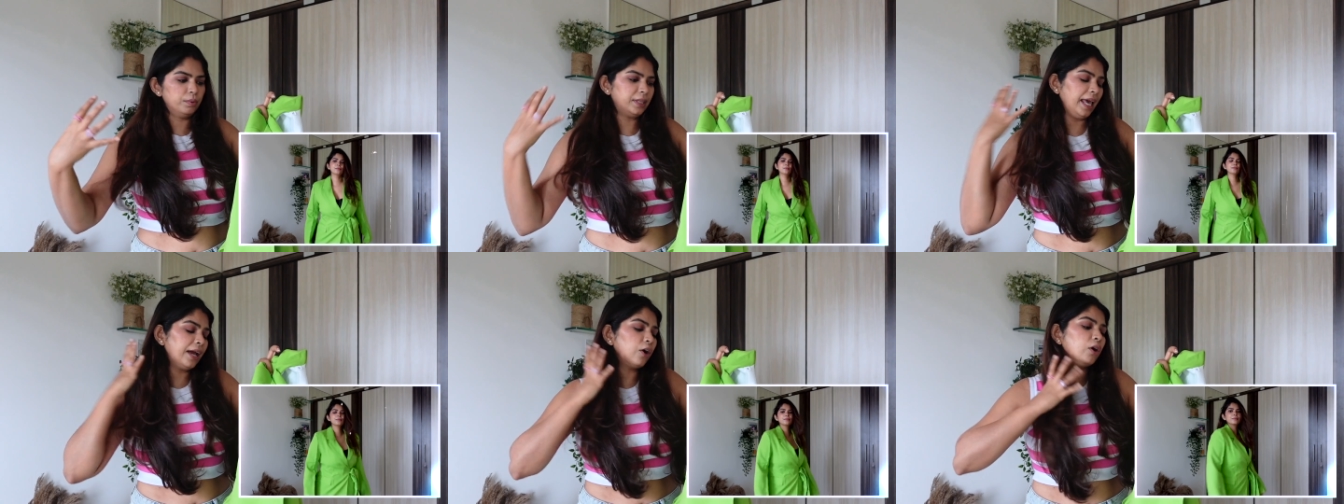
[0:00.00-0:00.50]

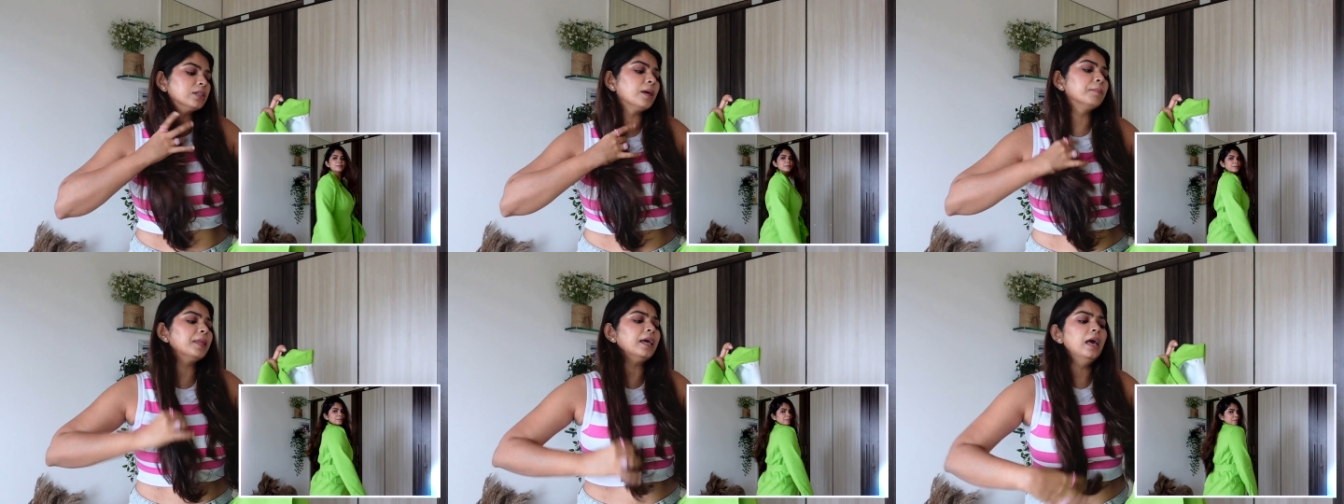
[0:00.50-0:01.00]
thick or
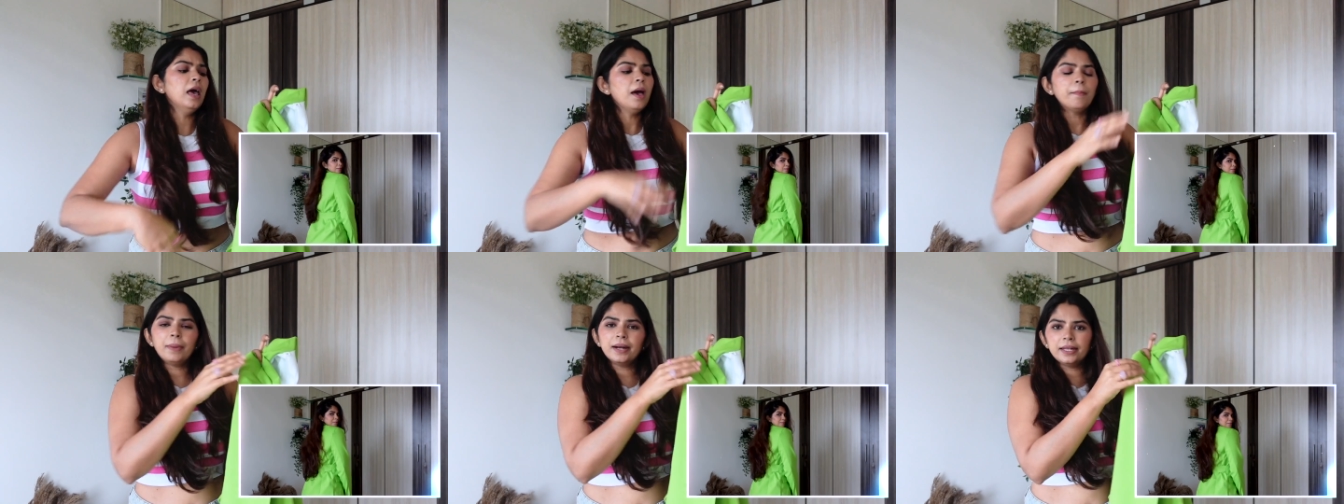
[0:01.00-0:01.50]
something,
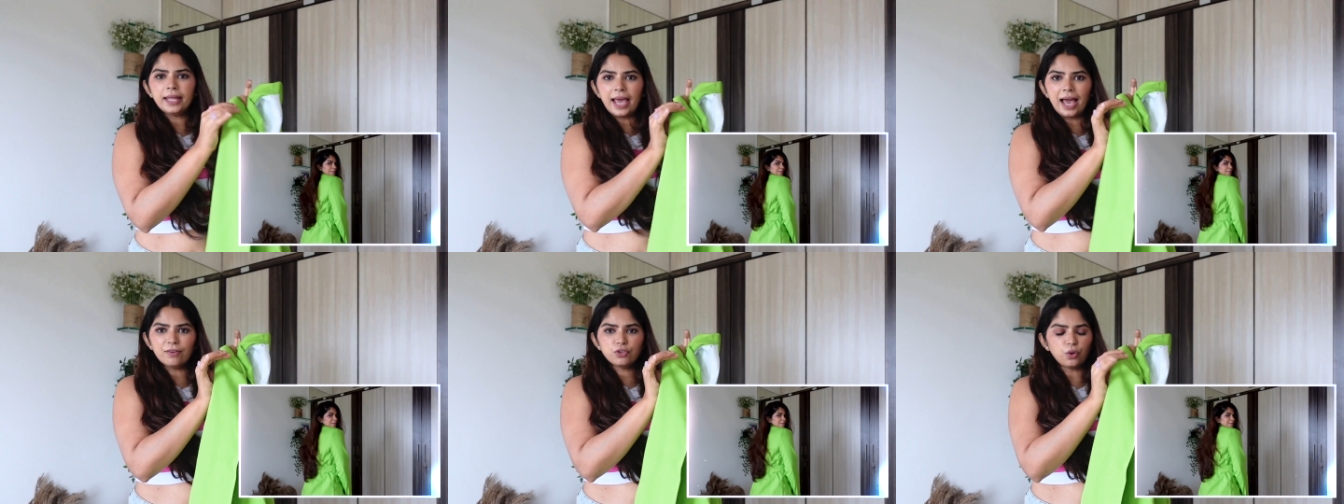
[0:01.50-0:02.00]
but they
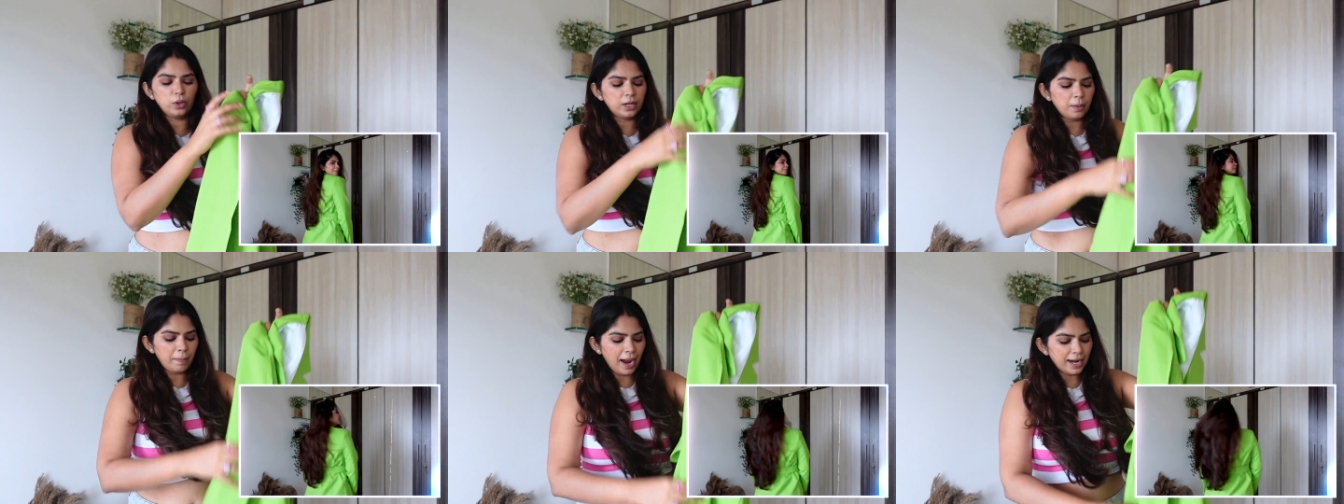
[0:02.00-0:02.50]
have
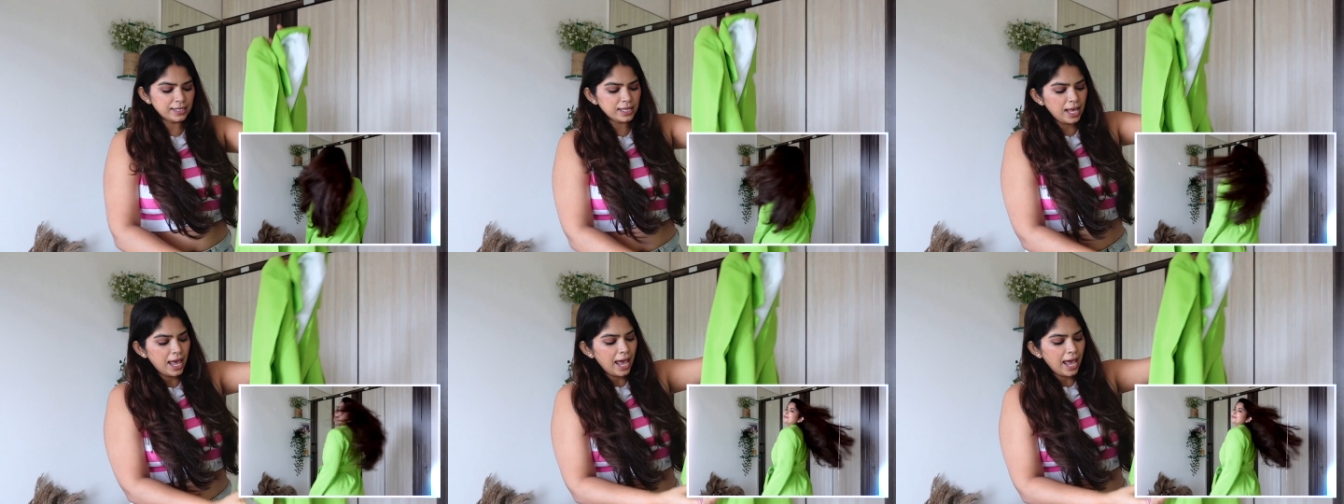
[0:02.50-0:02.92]
shoulder pads,